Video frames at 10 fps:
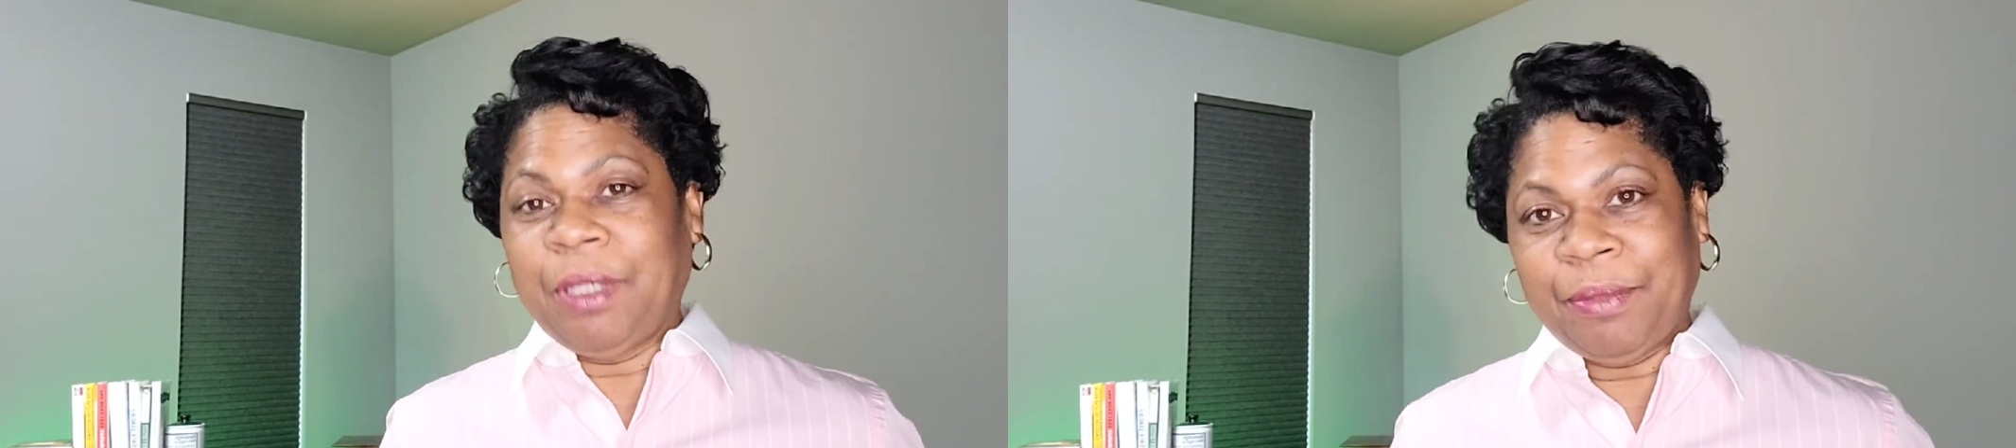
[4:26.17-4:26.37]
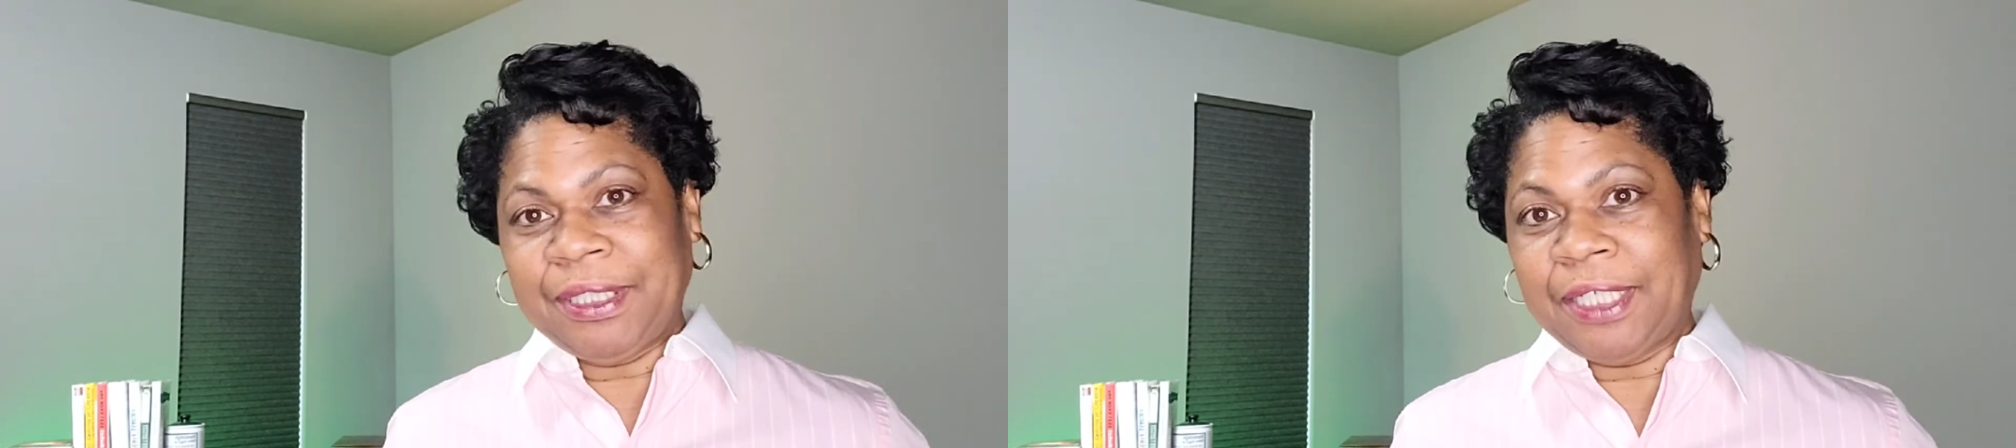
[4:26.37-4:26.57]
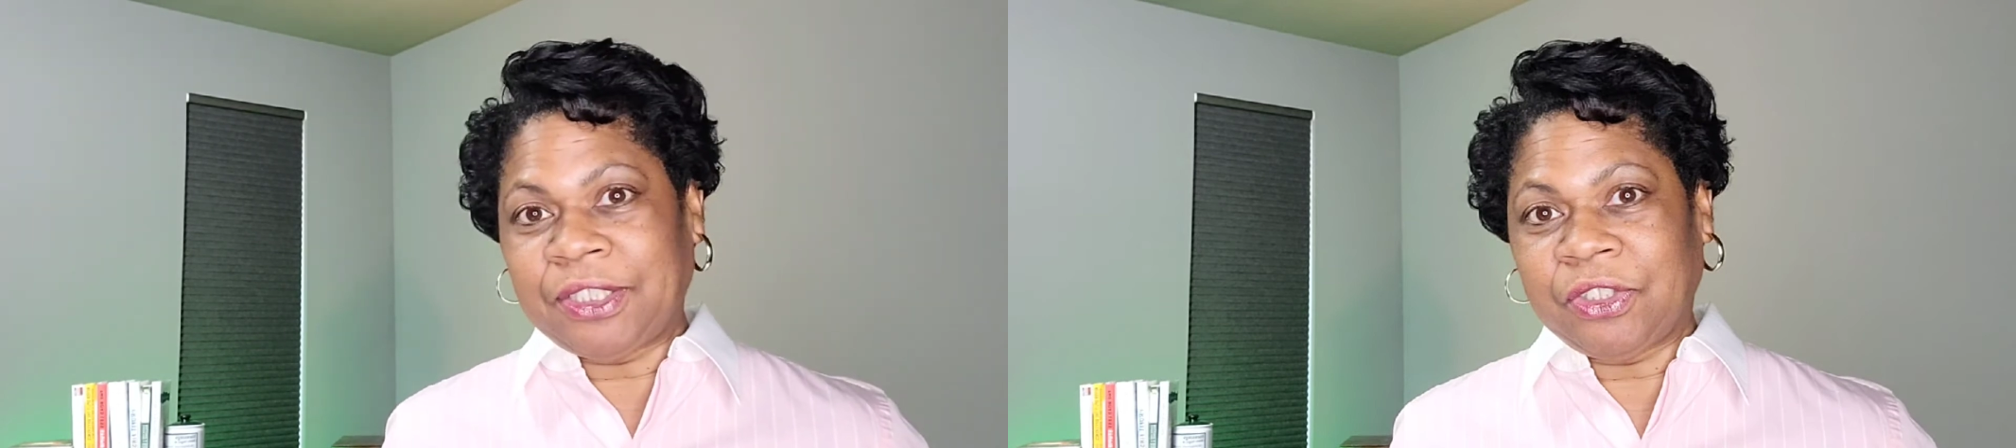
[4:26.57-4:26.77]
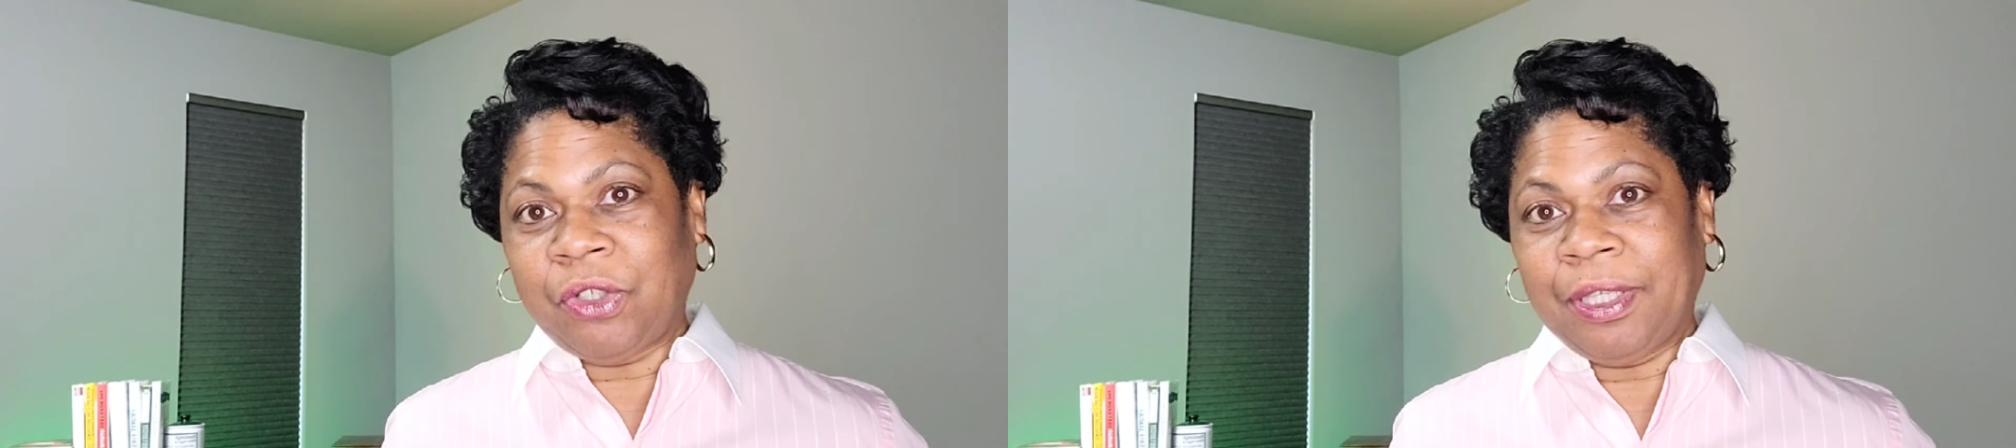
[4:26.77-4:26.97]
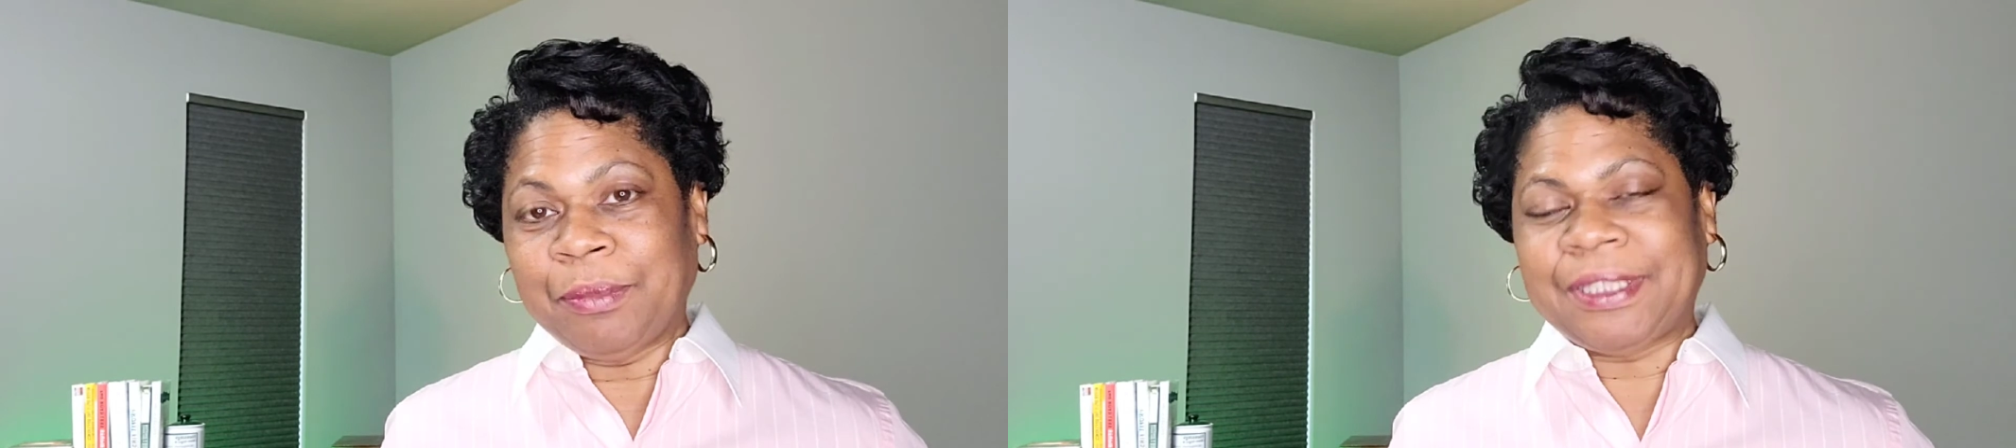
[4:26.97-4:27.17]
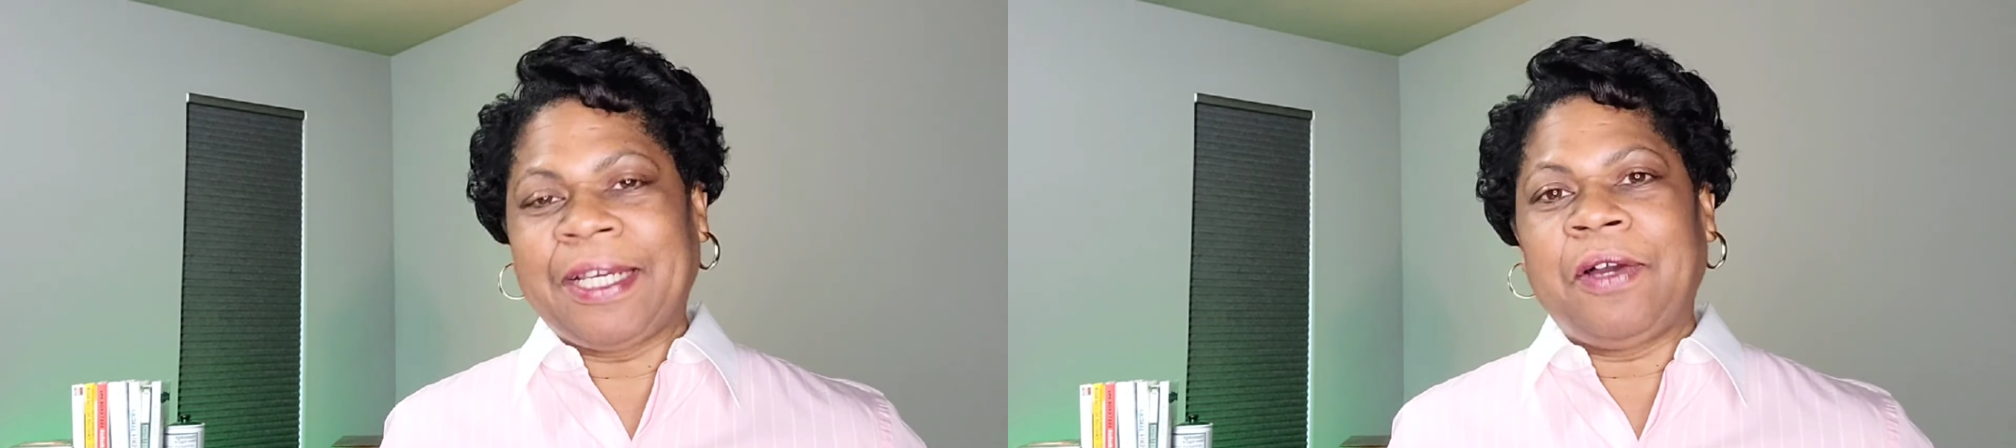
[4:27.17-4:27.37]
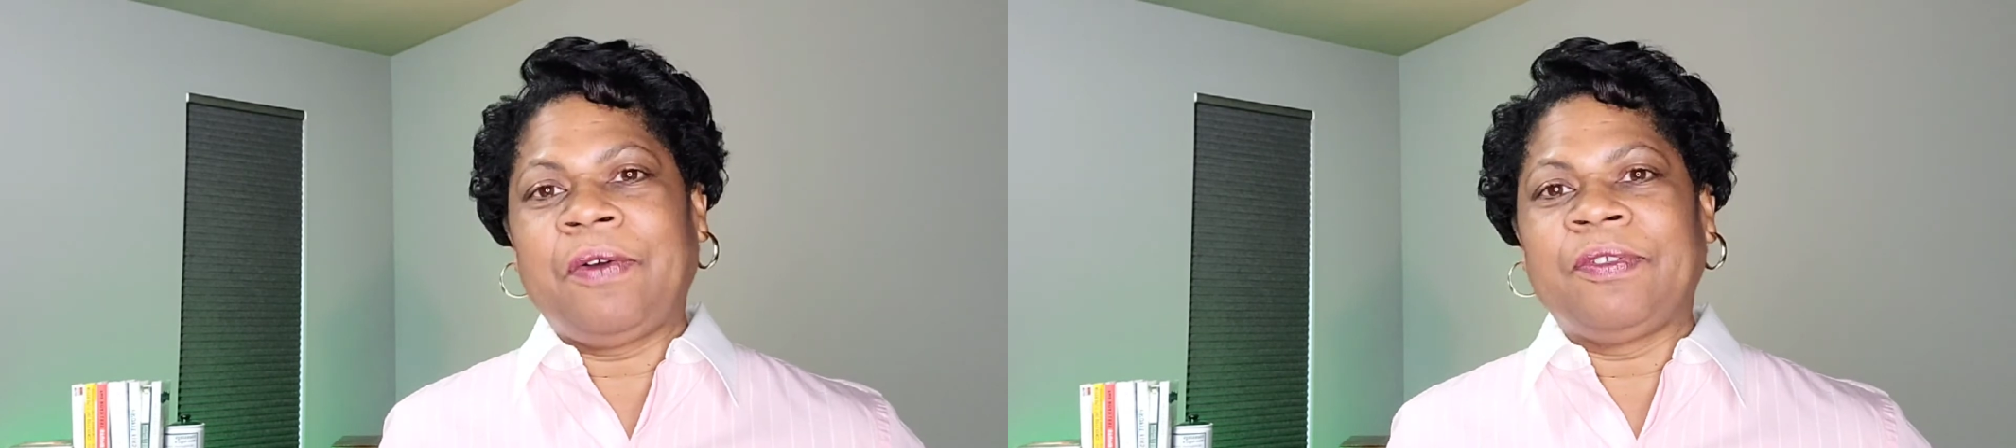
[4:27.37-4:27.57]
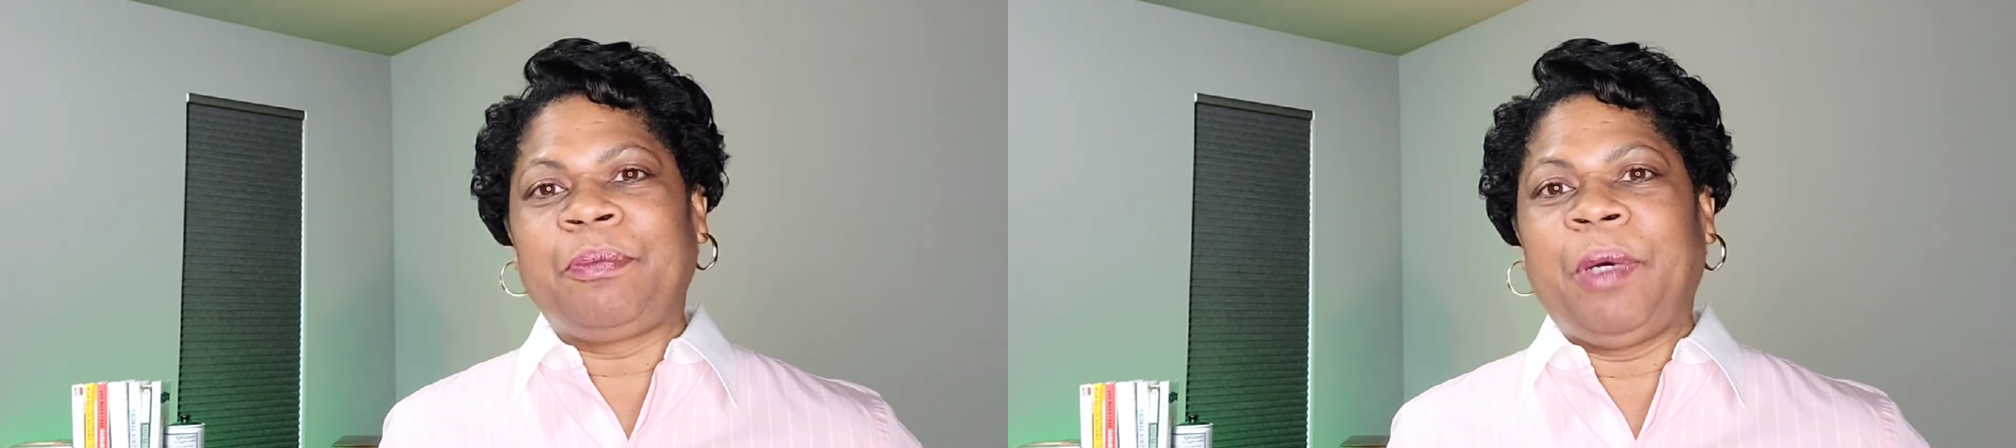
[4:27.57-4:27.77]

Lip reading: limitations on themselves,